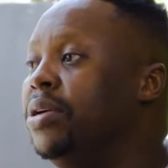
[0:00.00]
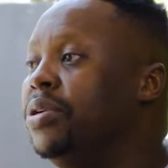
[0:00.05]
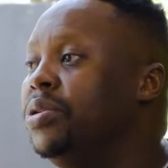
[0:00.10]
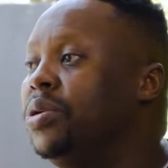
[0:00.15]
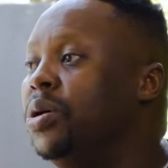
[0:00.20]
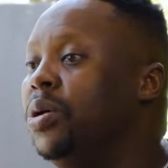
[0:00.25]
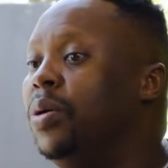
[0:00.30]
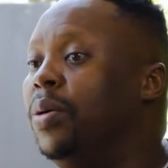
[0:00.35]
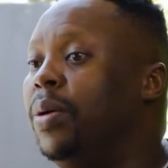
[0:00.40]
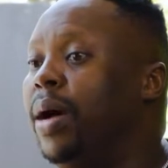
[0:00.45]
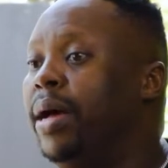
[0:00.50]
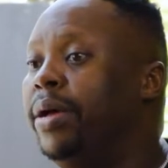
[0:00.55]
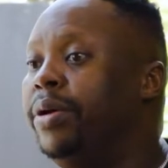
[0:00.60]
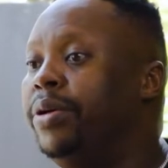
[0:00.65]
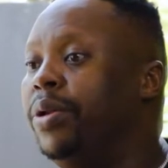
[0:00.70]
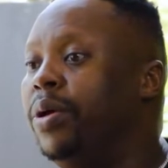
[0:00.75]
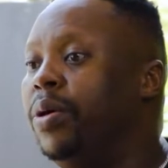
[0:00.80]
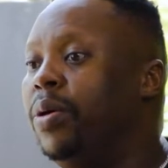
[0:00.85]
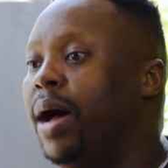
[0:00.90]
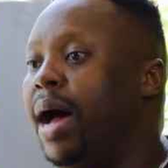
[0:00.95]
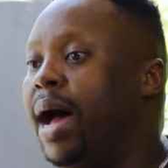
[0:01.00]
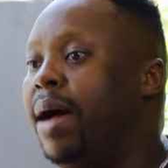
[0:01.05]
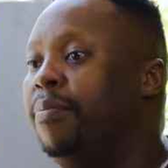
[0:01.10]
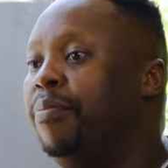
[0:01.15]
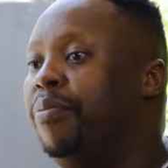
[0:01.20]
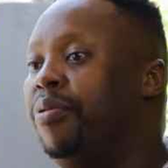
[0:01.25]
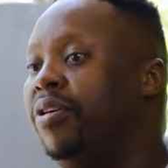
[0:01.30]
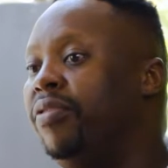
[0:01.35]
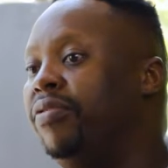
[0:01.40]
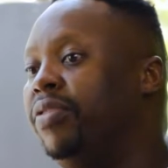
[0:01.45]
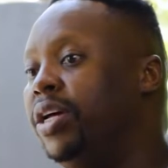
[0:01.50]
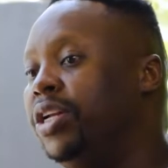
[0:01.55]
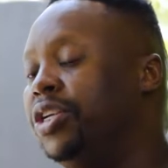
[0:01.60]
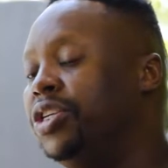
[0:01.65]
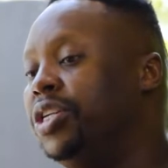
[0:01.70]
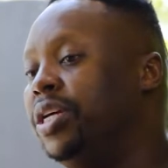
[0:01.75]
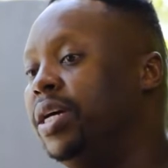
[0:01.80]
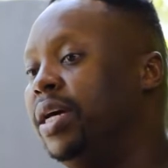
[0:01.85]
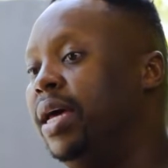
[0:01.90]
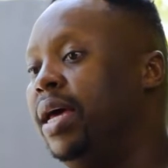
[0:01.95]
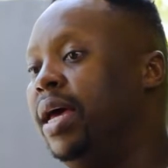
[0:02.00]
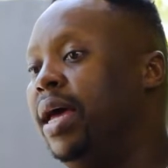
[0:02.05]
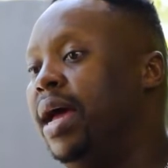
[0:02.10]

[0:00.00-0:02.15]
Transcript: So you know, I'm privileged